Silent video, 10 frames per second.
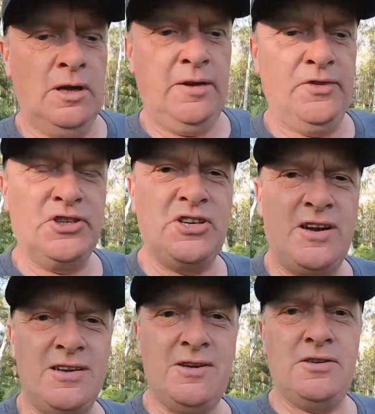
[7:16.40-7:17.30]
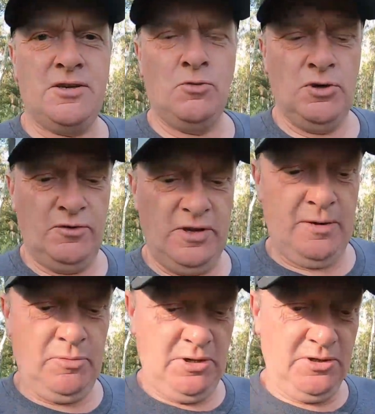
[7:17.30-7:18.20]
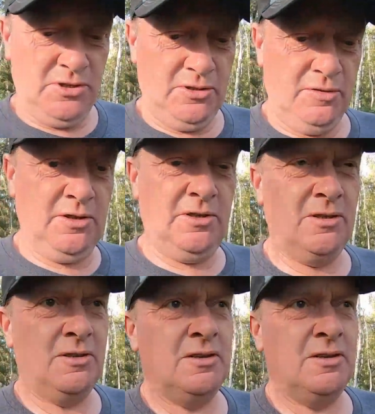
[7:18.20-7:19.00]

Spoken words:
In the 10 years I worked for the ambulance service,